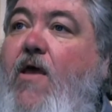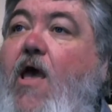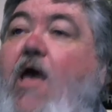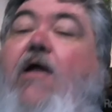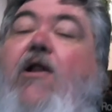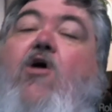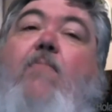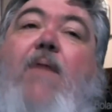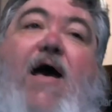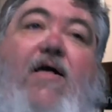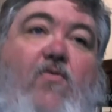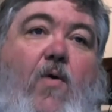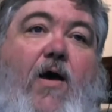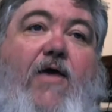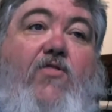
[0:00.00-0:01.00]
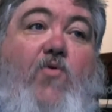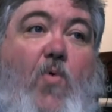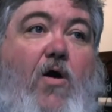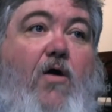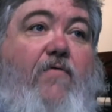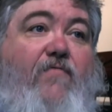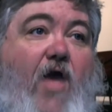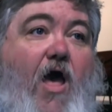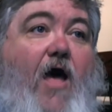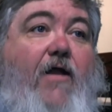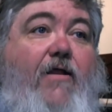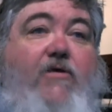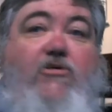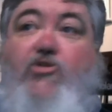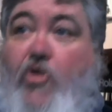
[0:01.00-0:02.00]
And, oh, by the way, the Word of
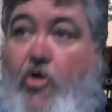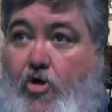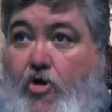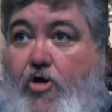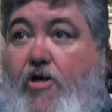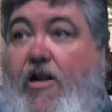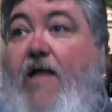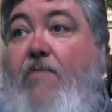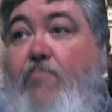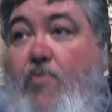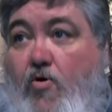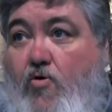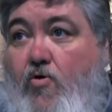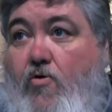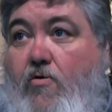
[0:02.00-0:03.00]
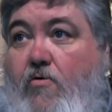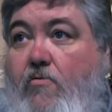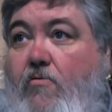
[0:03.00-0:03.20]
God is good and pure.